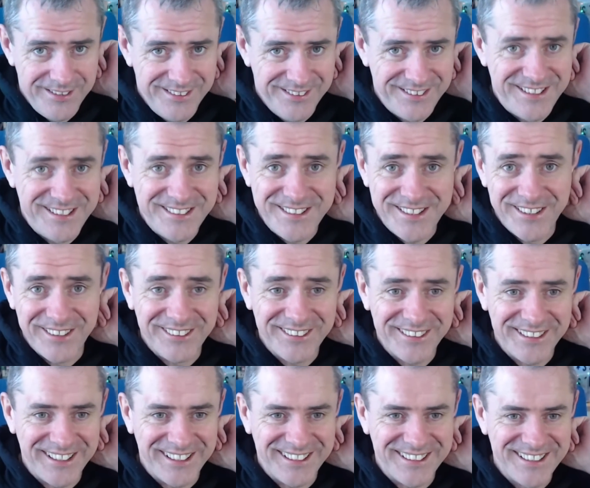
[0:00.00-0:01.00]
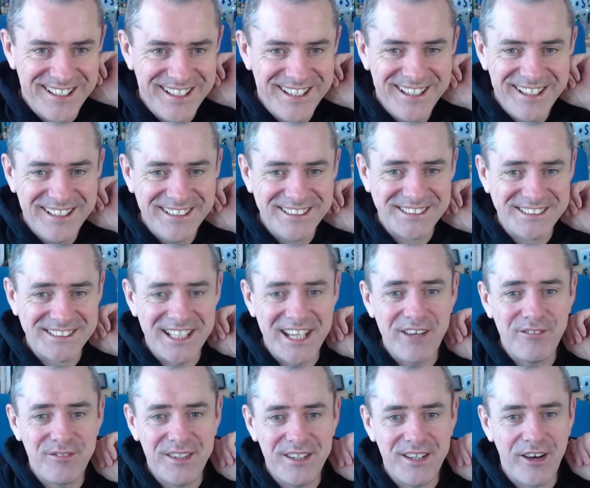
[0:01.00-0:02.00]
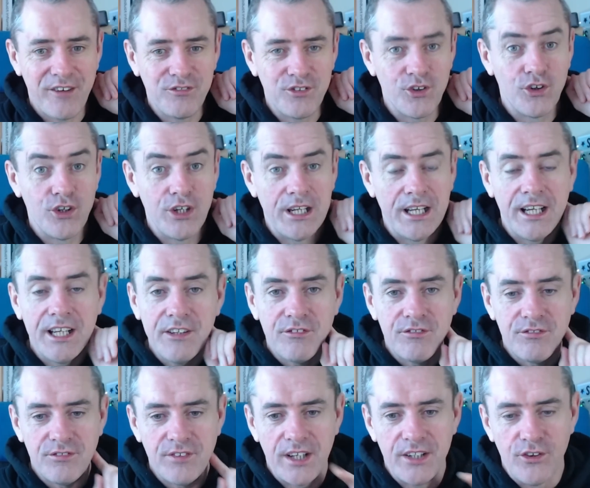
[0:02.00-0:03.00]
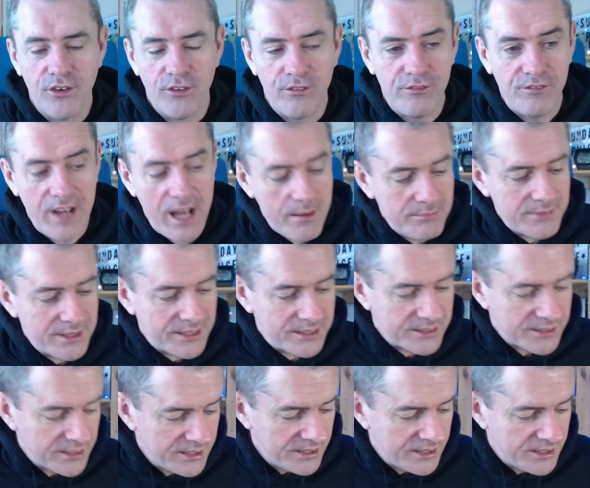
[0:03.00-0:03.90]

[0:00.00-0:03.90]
Did you know that? The safety of your life and your family